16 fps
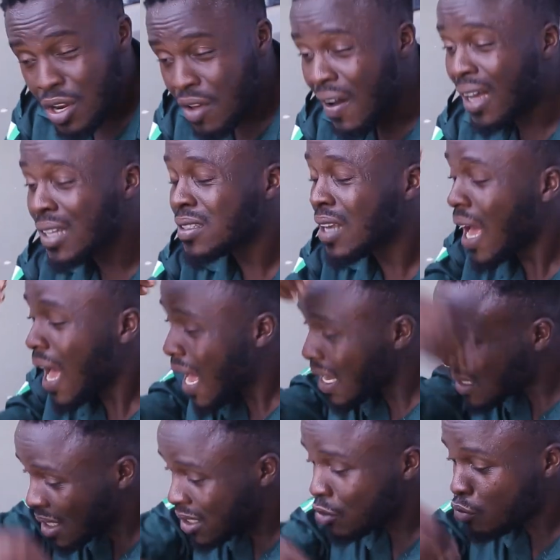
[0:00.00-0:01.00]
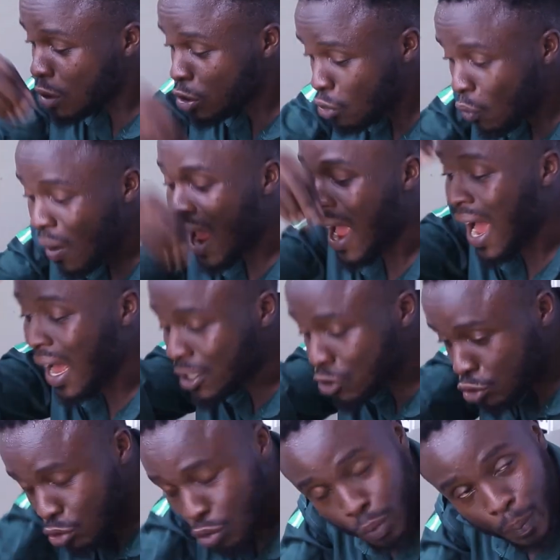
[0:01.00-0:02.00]
You never answer the question why I
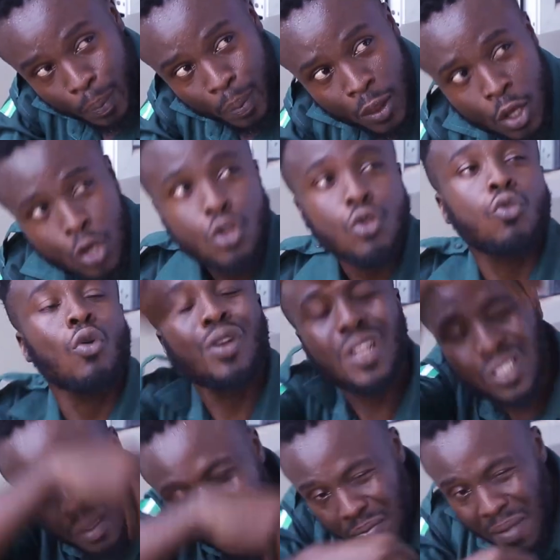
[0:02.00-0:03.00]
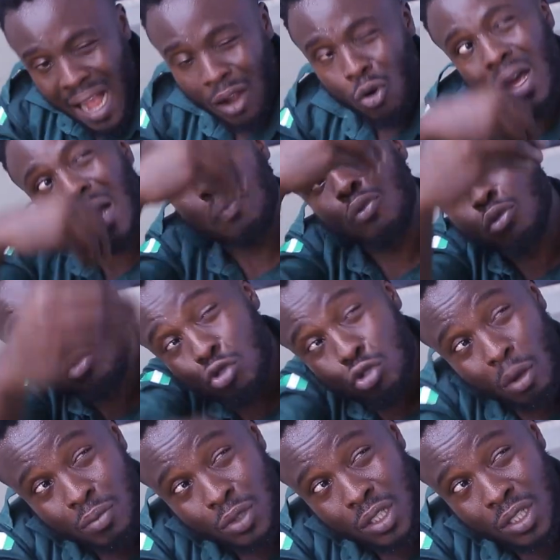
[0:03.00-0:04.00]
ask you. You can't tell me I can't help you
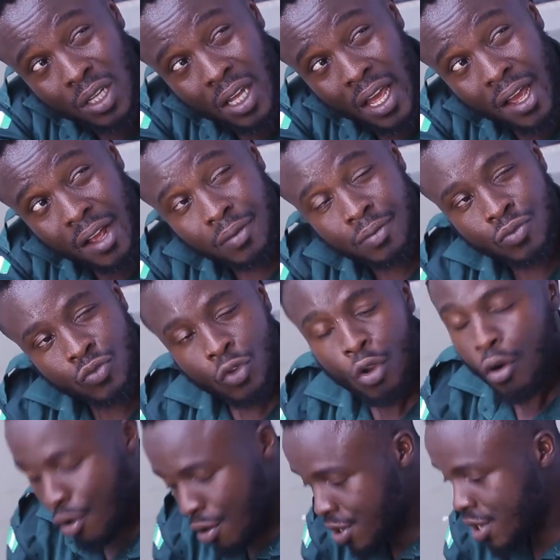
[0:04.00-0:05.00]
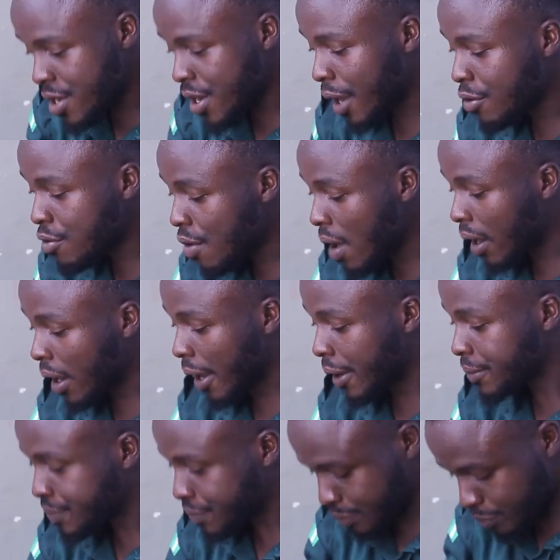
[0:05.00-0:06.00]
do something, eh? Okay, now, no
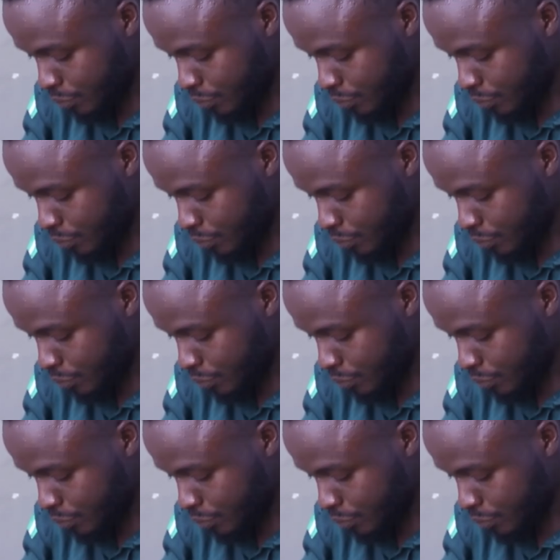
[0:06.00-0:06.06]
wala.